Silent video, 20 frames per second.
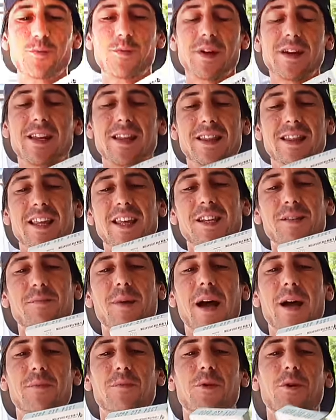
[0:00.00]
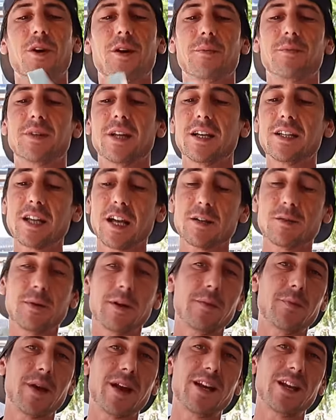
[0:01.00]
opening this bad boy up. This has
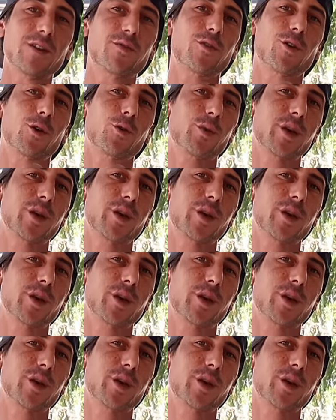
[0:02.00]
been pending for a